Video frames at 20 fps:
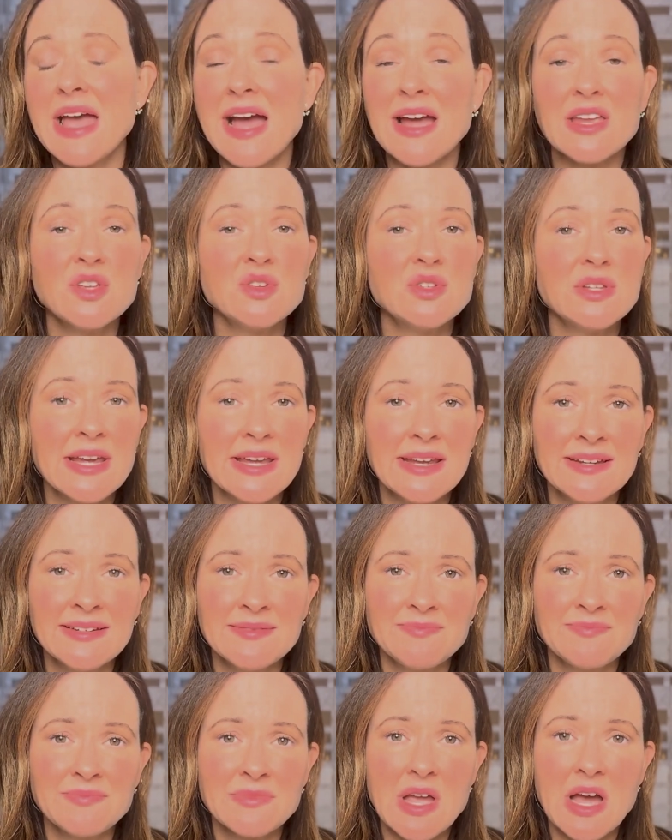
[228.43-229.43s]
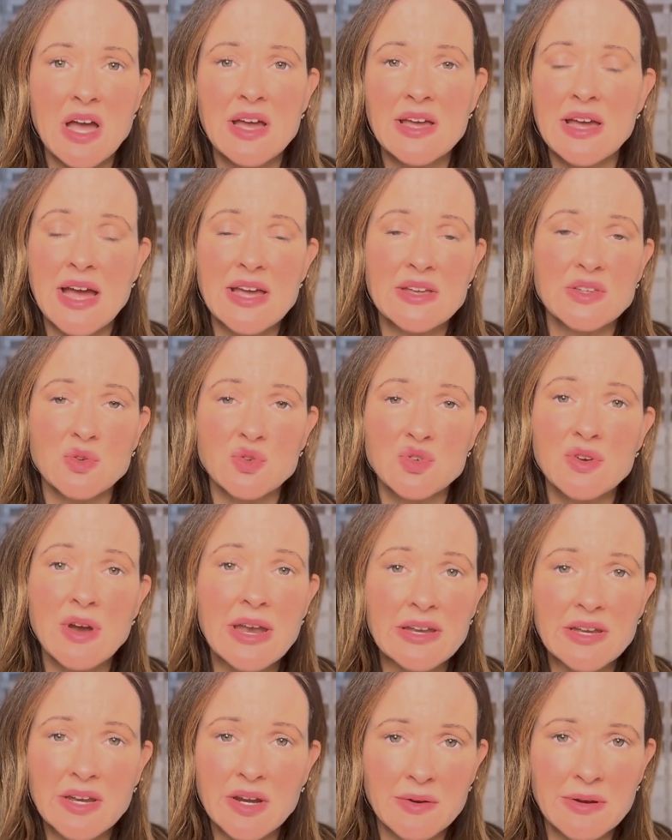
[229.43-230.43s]
Accutane,
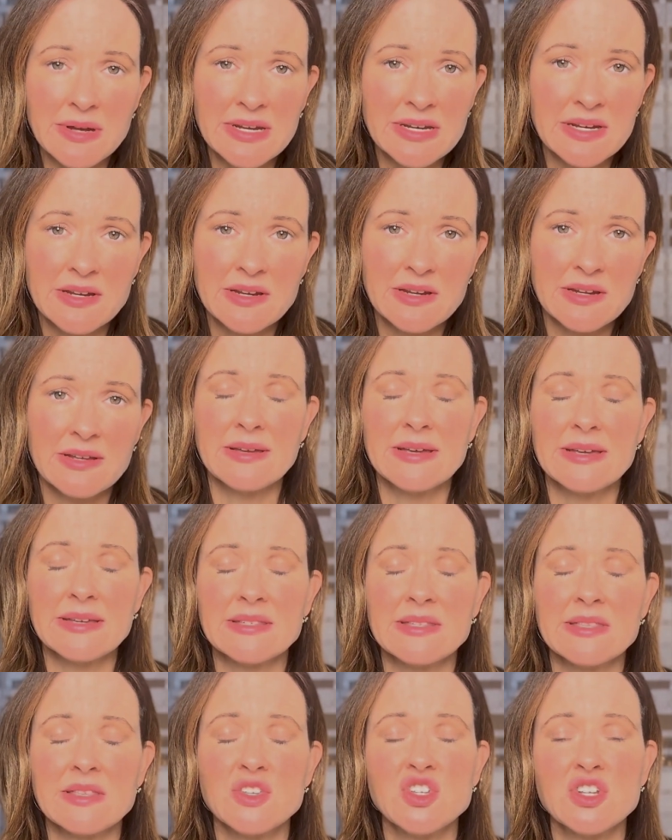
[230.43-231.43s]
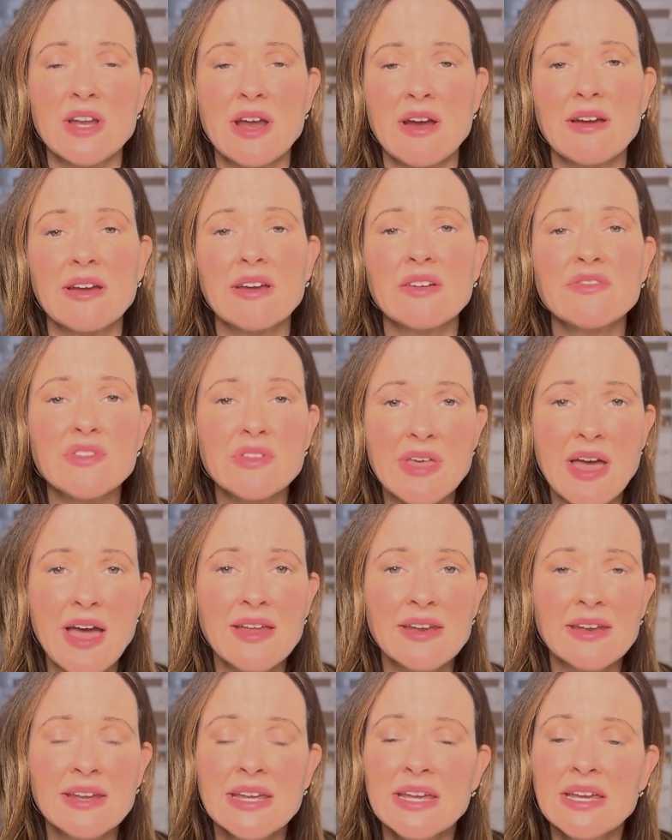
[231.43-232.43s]
isotretinoin, is uh, the generic for
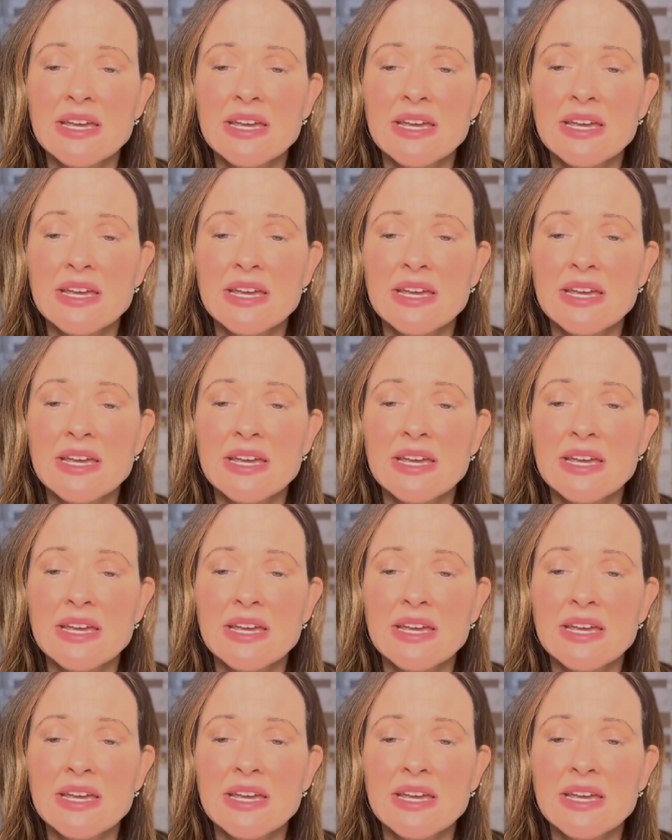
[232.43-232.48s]
that,